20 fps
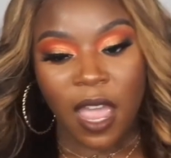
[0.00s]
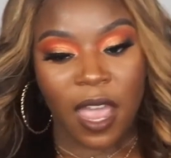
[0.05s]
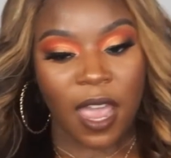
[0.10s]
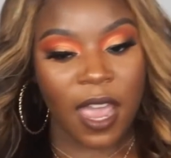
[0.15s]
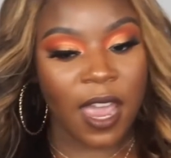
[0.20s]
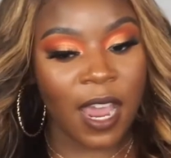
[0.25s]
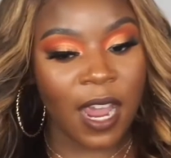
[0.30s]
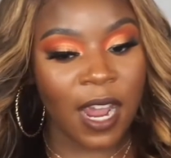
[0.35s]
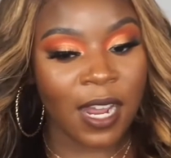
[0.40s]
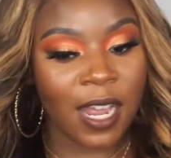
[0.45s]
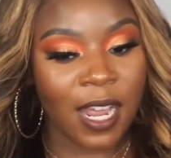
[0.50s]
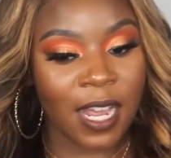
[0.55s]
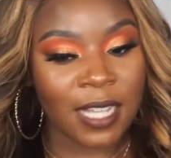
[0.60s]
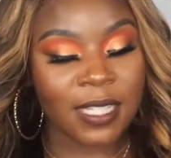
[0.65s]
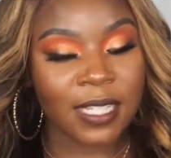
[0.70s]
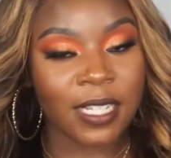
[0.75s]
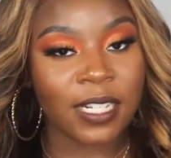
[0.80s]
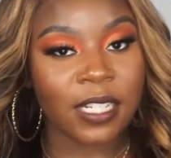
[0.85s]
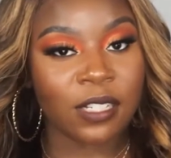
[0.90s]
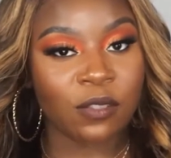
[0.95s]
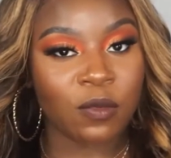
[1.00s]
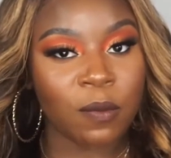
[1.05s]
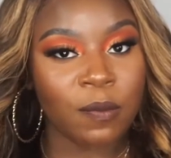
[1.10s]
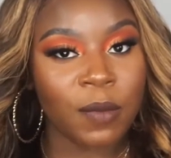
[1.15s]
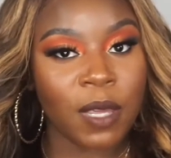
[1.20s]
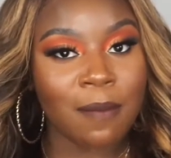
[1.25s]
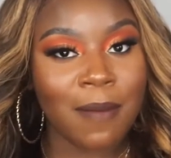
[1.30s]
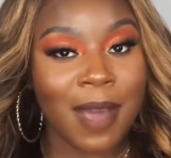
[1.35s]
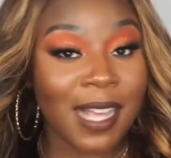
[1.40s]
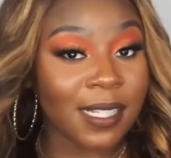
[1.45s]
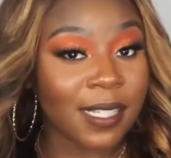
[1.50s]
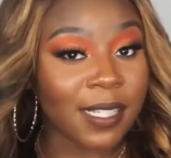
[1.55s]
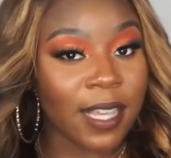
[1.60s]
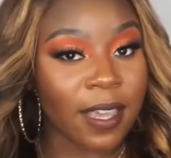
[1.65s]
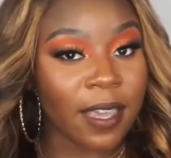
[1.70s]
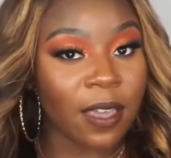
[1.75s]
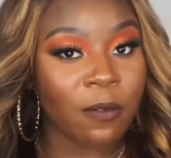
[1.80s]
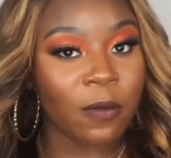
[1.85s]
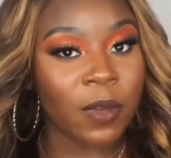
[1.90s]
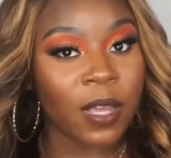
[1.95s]
and like I said this would be my
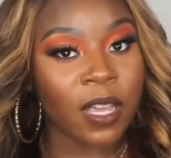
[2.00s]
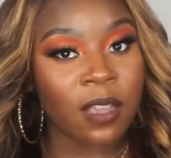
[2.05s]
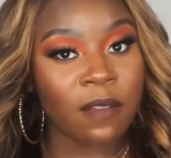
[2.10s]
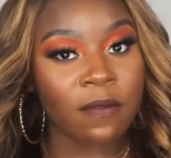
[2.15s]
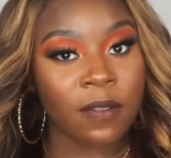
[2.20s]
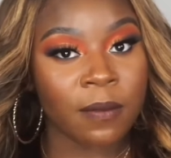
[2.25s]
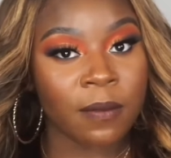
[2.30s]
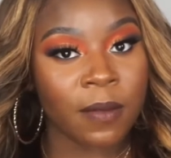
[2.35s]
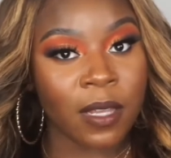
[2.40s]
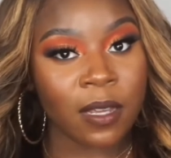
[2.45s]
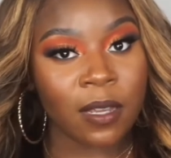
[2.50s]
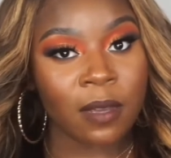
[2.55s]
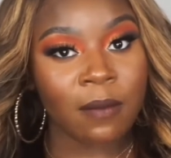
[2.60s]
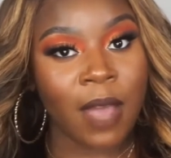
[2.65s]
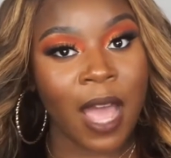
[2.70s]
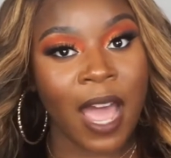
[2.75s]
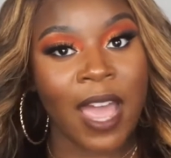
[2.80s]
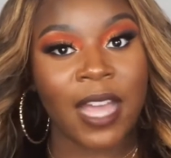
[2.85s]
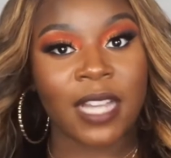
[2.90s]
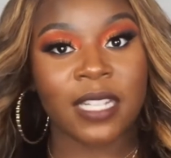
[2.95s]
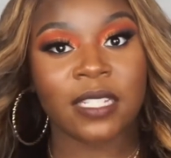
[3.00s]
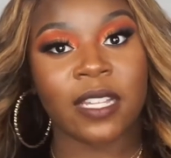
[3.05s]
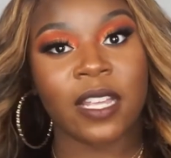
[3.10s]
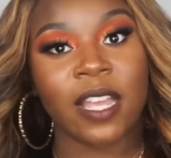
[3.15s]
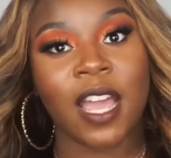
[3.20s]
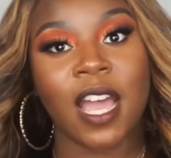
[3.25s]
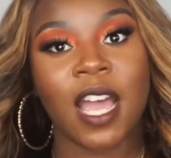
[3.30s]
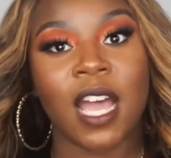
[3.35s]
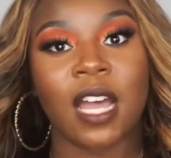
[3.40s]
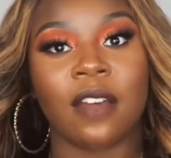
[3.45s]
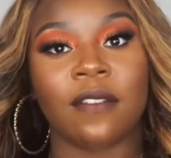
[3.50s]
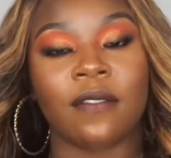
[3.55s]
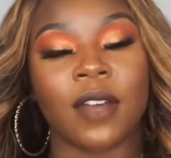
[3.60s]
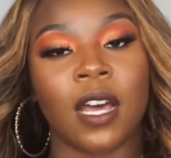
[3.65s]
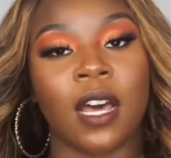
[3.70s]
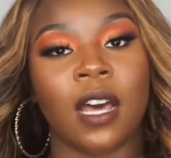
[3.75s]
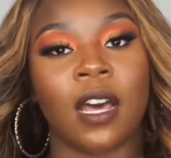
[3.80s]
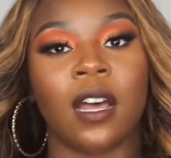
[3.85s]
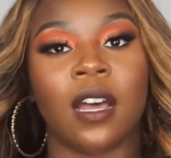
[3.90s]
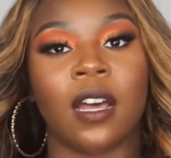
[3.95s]
second wig them I actually have
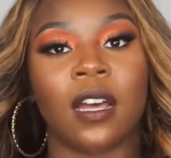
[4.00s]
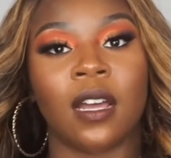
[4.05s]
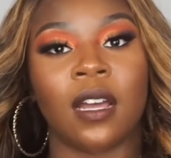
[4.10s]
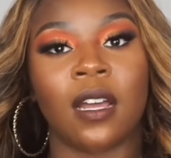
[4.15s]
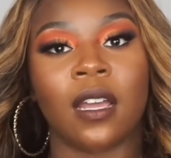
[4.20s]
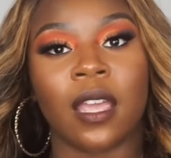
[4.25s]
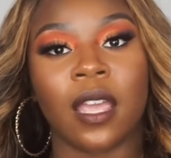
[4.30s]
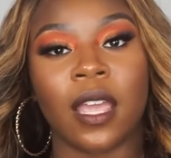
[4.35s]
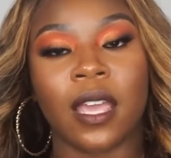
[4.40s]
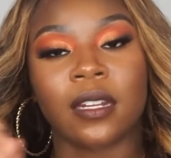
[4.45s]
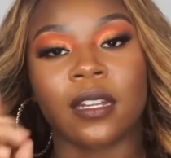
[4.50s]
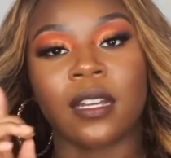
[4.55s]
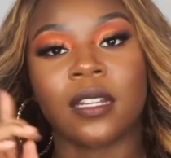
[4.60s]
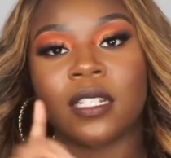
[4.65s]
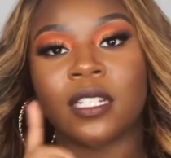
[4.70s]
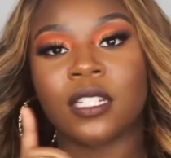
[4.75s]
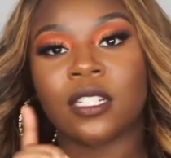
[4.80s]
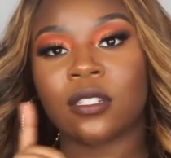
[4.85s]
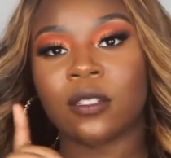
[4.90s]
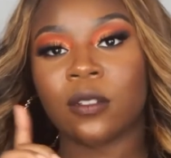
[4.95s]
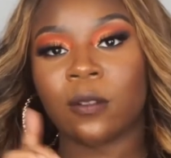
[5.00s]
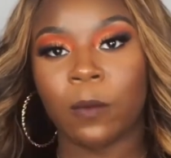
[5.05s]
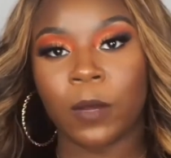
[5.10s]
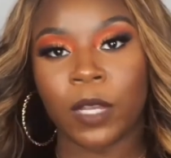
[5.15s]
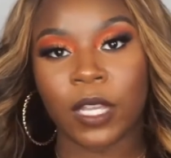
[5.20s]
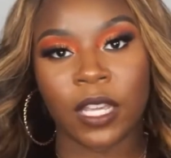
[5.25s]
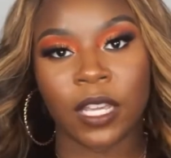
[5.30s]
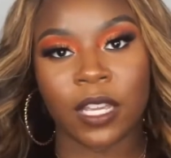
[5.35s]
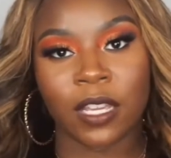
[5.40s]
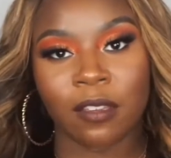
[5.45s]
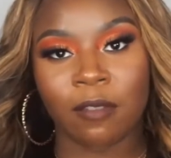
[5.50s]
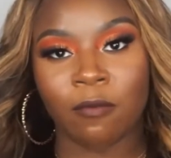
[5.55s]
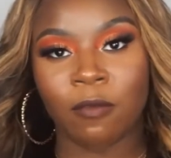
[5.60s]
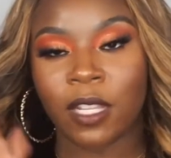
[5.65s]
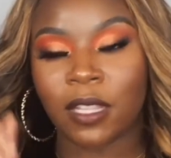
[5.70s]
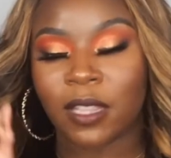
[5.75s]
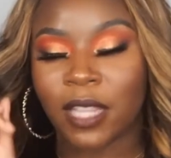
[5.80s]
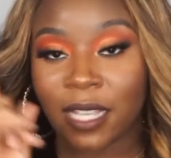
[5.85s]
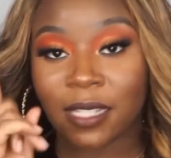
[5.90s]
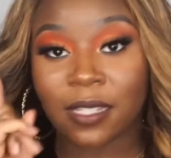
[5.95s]
uh, an additional wig
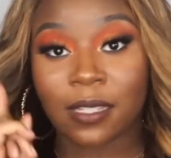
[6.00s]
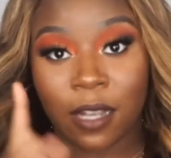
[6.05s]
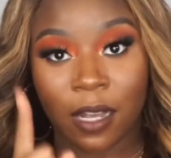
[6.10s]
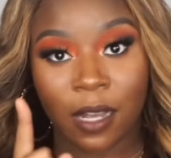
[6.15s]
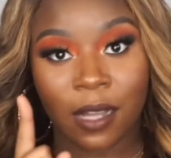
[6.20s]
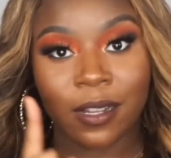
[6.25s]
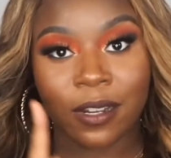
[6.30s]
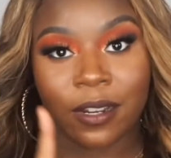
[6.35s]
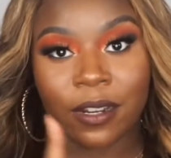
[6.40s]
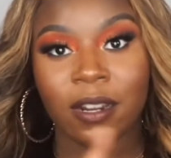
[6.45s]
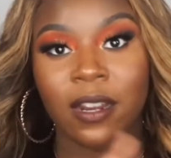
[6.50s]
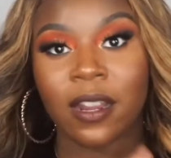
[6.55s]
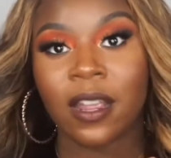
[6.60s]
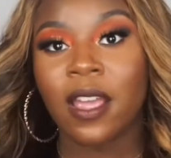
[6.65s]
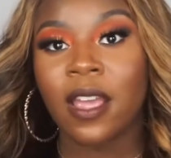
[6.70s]
that's color